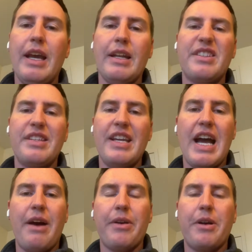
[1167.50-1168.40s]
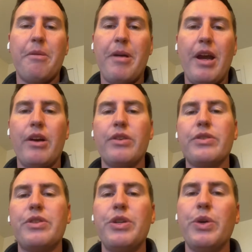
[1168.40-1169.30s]
and see how it
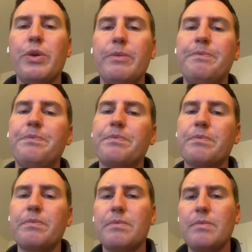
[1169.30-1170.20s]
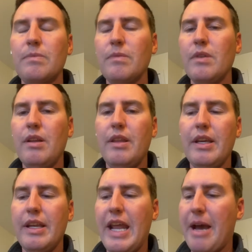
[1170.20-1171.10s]
compares to
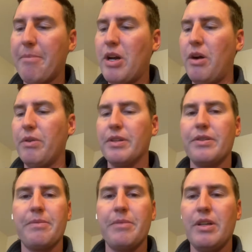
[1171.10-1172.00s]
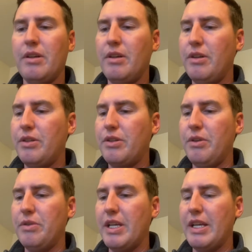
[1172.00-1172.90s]
the NAM CONUS
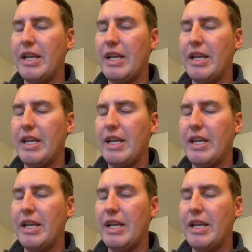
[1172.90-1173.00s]
Skew-T